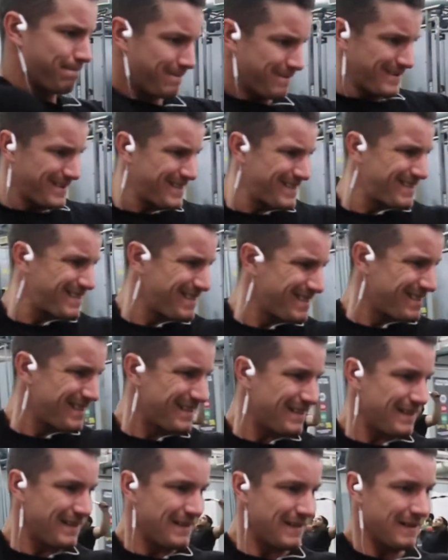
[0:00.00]
to one
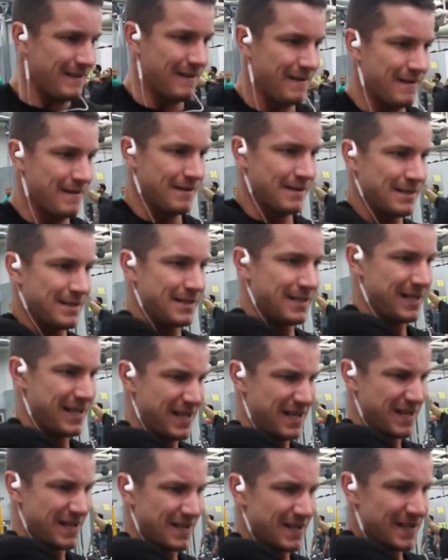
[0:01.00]
side while doing this
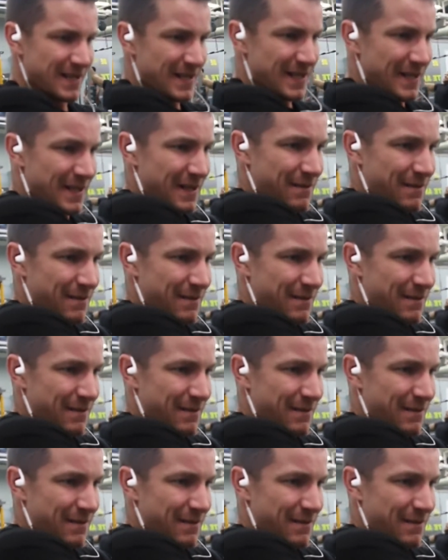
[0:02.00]
exercise.